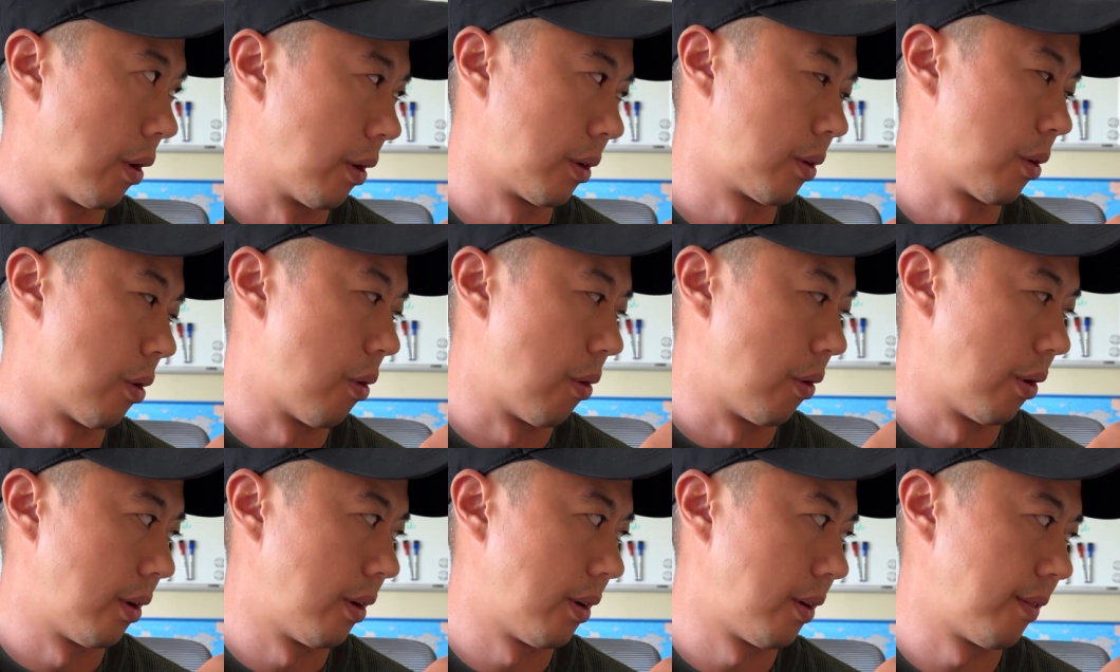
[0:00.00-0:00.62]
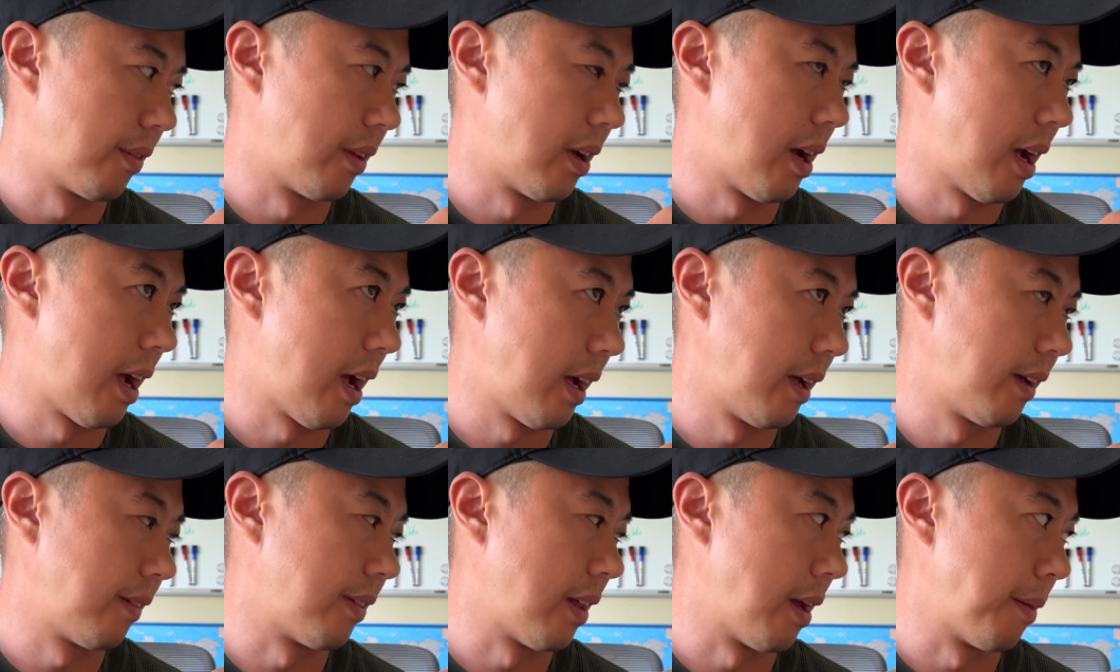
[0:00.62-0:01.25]
corner of the eye,
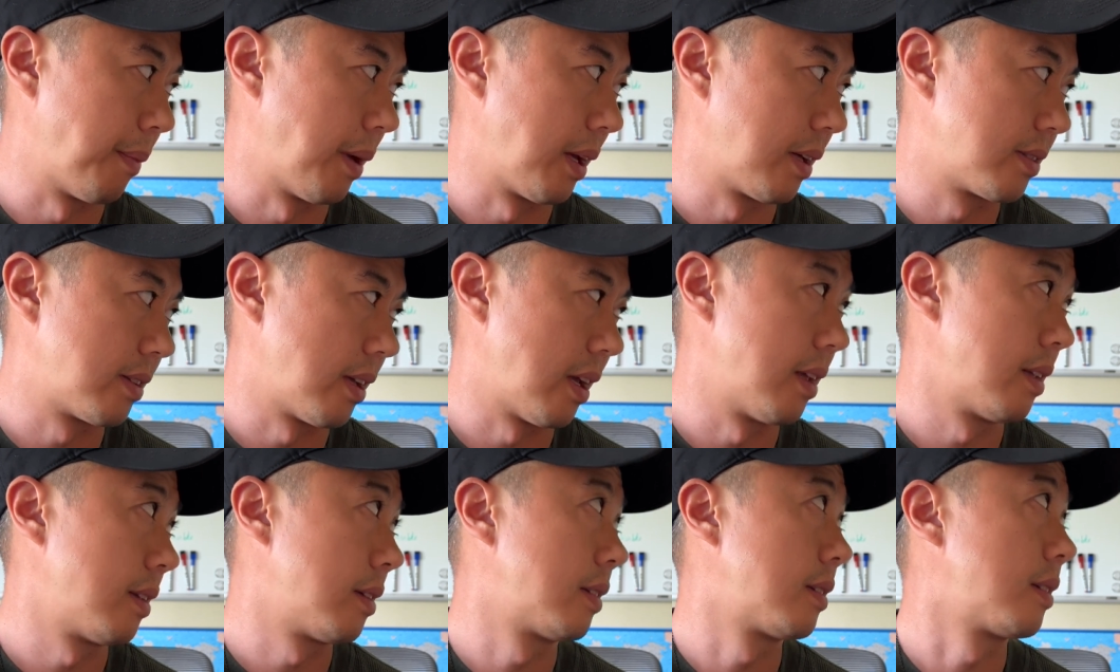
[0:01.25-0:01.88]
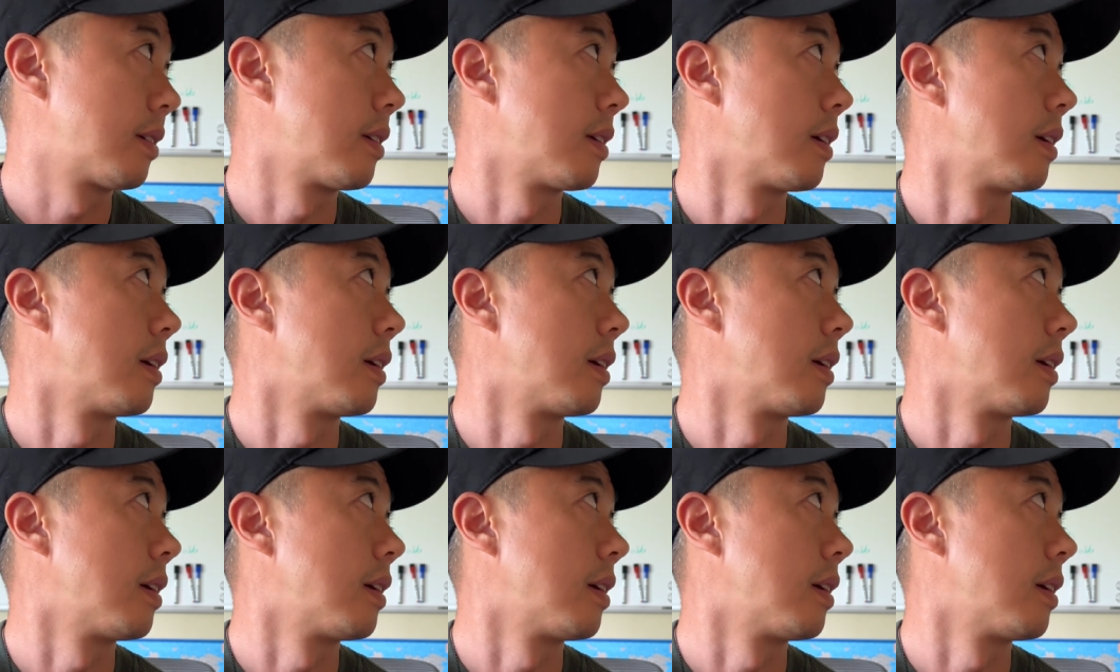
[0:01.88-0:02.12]
if that makes sense.